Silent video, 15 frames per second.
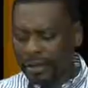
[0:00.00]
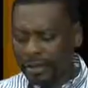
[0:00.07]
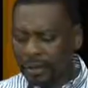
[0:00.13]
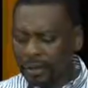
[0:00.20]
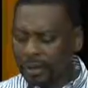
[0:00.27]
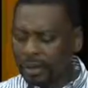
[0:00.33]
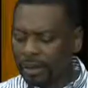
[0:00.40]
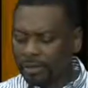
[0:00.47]

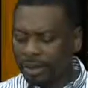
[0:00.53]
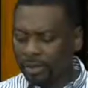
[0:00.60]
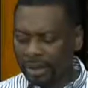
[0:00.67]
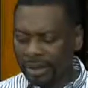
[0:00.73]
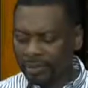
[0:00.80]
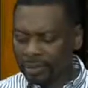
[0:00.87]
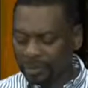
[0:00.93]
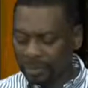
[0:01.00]
talk a little bit
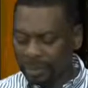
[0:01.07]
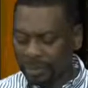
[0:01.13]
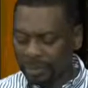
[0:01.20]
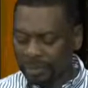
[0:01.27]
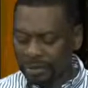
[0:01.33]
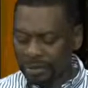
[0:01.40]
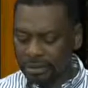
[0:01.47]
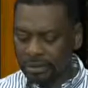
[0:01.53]
about
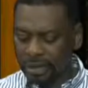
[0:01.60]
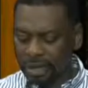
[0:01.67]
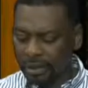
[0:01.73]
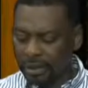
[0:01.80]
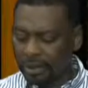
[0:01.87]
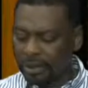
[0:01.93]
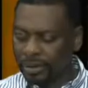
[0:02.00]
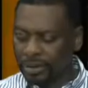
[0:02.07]
Barrick, because I
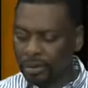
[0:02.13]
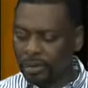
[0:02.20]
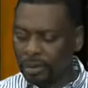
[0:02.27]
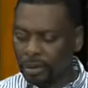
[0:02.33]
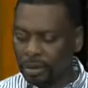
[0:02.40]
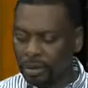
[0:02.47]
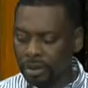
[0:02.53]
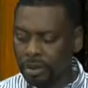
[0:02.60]
know that
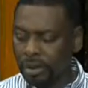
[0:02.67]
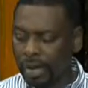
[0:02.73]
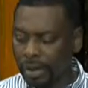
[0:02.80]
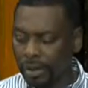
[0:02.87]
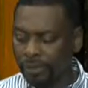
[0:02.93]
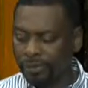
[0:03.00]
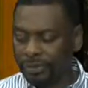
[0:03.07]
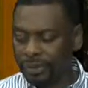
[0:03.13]
you're
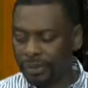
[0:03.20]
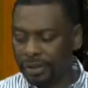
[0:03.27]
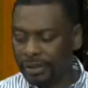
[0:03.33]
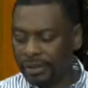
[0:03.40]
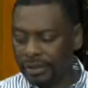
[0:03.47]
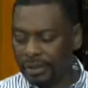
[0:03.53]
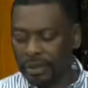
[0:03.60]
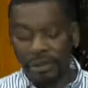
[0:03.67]
housed there
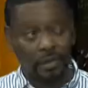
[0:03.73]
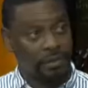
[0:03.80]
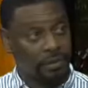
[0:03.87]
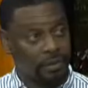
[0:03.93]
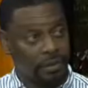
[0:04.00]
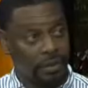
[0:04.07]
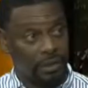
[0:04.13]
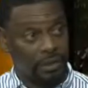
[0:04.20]
at
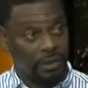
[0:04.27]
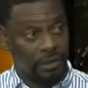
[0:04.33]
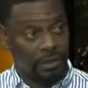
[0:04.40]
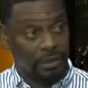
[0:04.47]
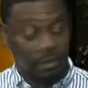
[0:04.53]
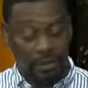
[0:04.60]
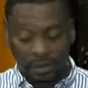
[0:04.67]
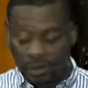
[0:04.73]

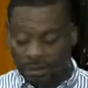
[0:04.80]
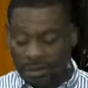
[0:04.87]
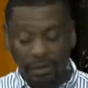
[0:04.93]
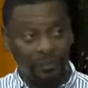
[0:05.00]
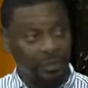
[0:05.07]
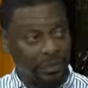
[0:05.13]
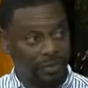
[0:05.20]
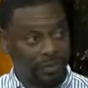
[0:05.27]
the
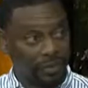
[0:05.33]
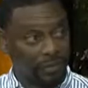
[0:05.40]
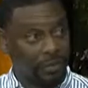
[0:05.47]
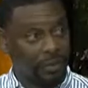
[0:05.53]
government center,